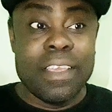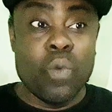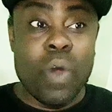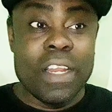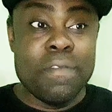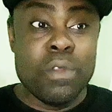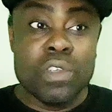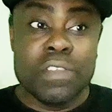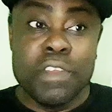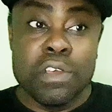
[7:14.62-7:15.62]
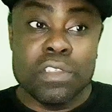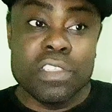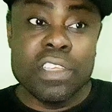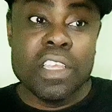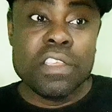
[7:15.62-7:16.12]
in one of those
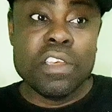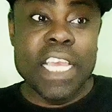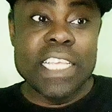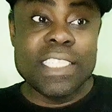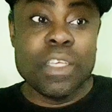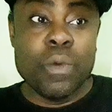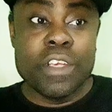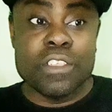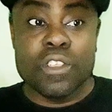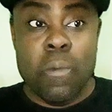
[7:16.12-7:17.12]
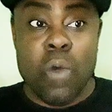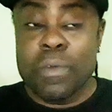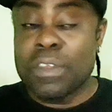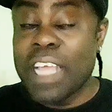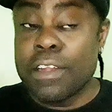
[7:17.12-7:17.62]
videos you can see where
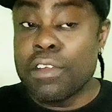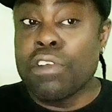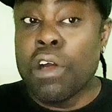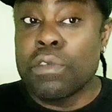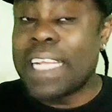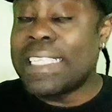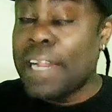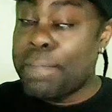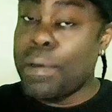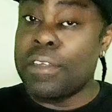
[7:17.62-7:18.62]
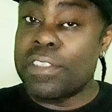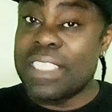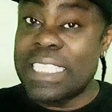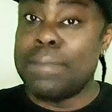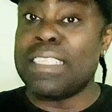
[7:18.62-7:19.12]
someone was on the ground and that
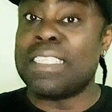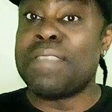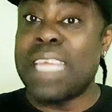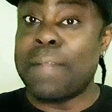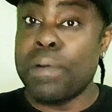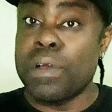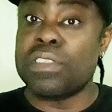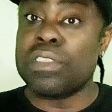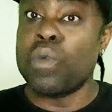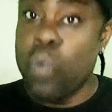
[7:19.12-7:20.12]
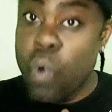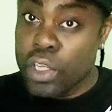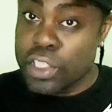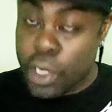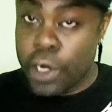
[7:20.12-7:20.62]
person seems as if that person
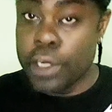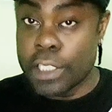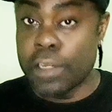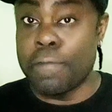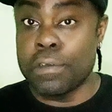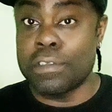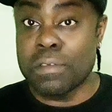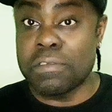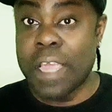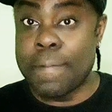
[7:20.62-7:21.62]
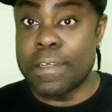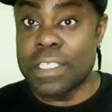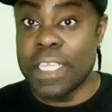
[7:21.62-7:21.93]
was hurting of viewers and subscribers. You